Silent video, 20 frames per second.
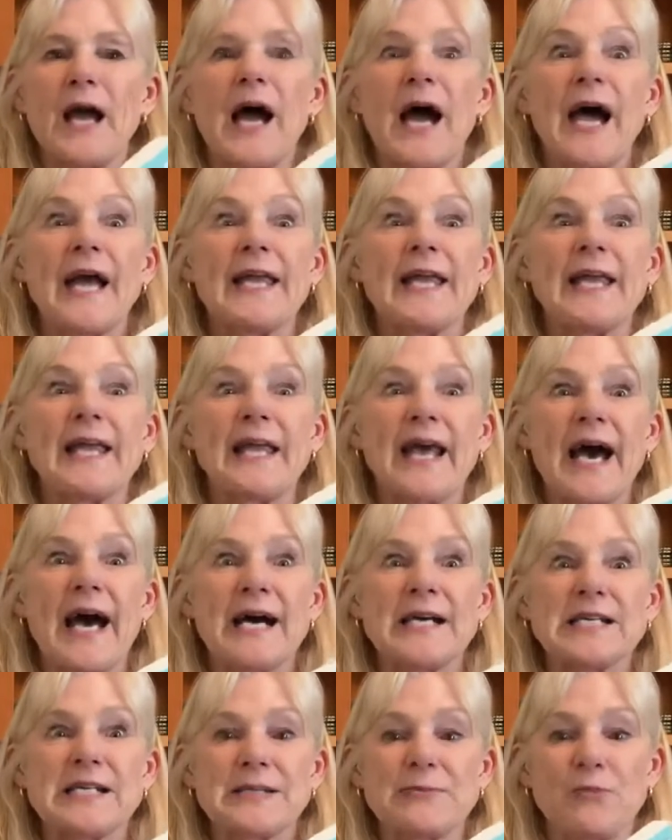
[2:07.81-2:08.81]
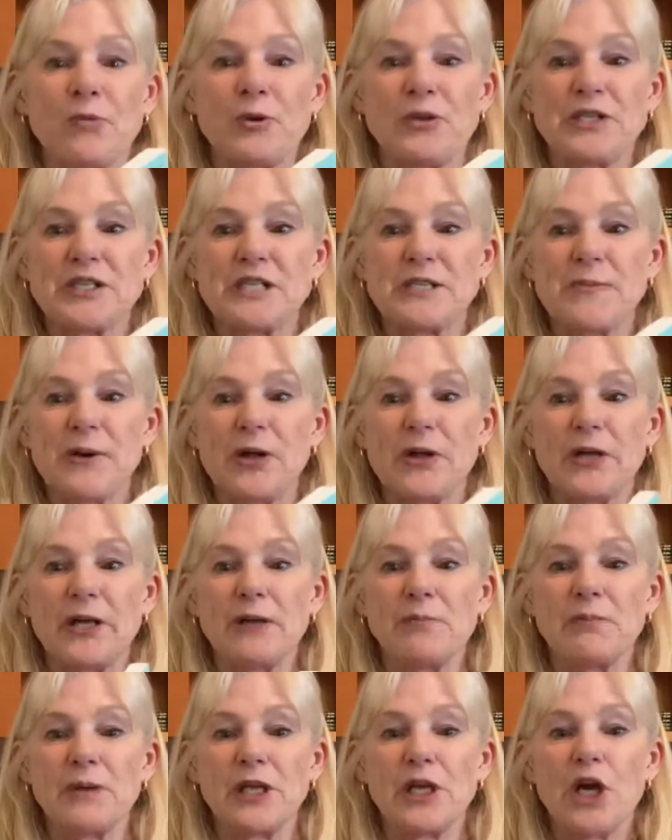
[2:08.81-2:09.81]
I gasped when the smell
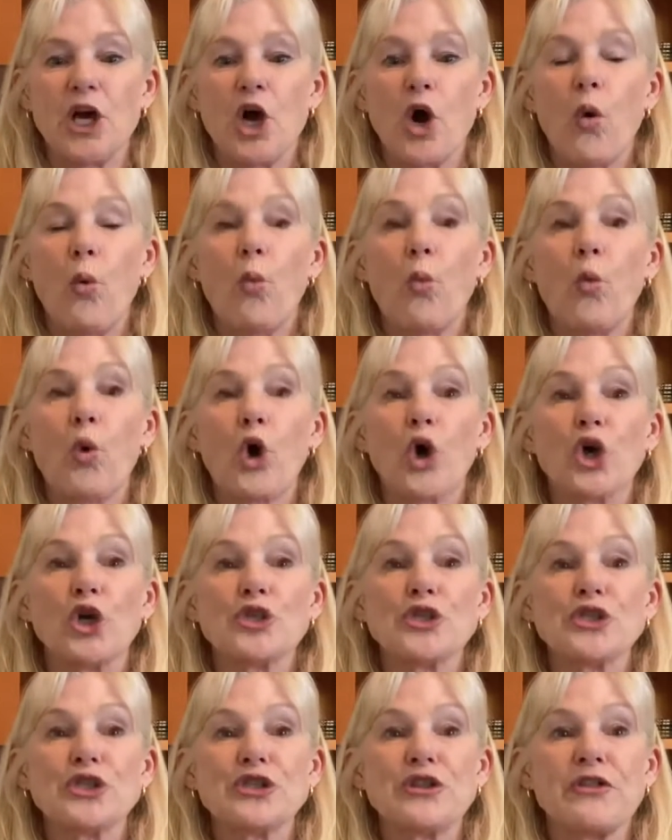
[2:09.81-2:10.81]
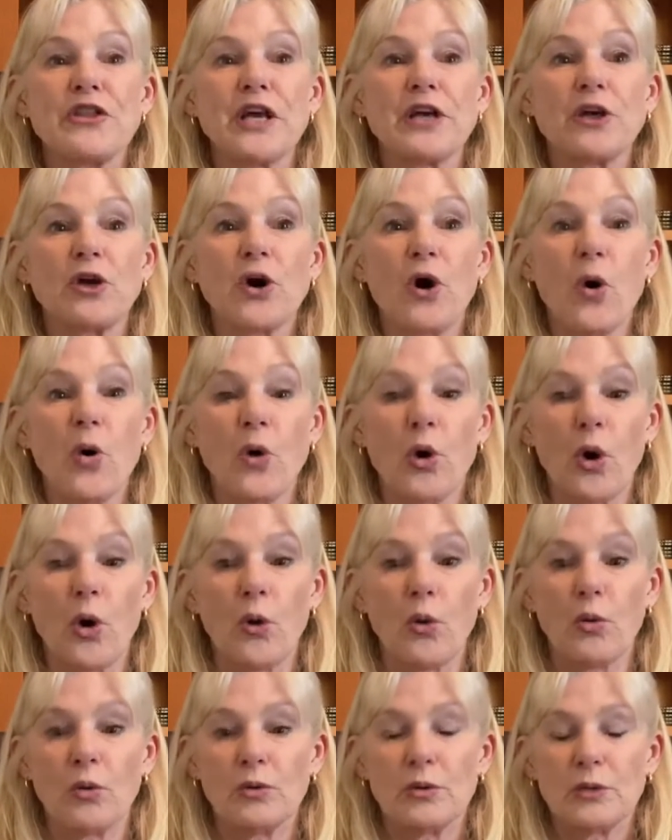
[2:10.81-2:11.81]
hit me. Worse than
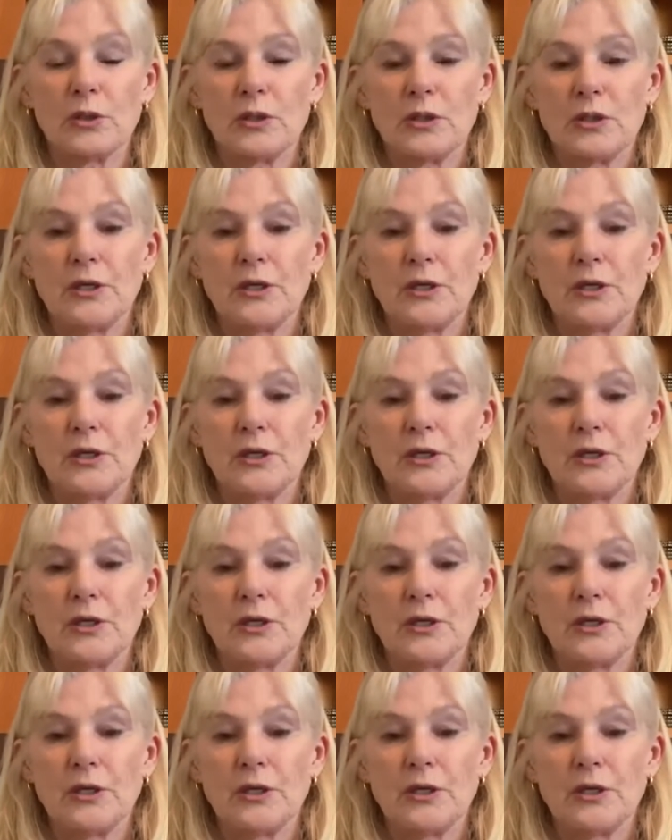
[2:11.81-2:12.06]
cocoa.